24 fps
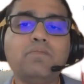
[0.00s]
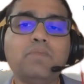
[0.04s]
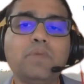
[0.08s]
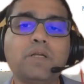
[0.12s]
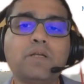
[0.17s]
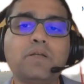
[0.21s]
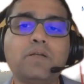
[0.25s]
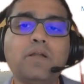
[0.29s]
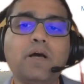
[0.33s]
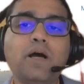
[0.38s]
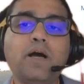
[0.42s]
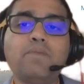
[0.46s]

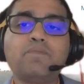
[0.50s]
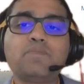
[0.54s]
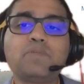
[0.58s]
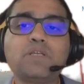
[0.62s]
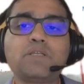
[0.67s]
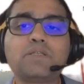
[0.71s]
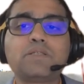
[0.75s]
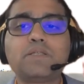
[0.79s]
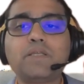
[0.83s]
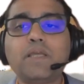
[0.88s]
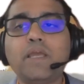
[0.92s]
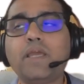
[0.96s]
But I'm
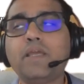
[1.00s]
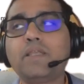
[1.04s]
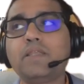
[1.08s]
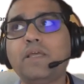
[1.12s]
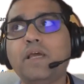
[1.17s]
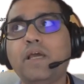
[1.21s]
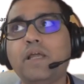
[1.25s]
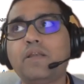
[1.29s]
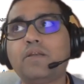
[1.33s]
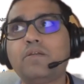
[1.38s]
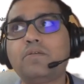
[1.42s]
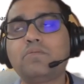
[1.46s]
just saying
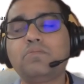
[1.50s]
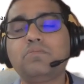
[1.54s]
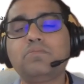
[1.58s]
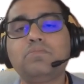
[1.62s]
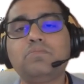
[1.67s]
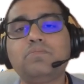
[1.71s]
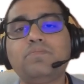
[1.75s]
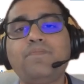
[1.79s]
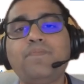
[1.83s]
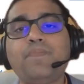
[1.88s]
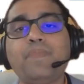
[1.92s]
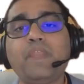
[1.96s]
that
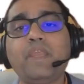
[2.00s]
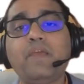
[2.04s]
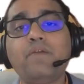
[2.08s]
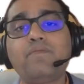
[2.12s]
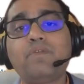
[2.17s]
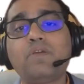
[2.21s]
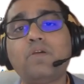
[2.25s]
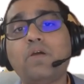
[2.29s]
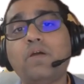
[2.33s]
if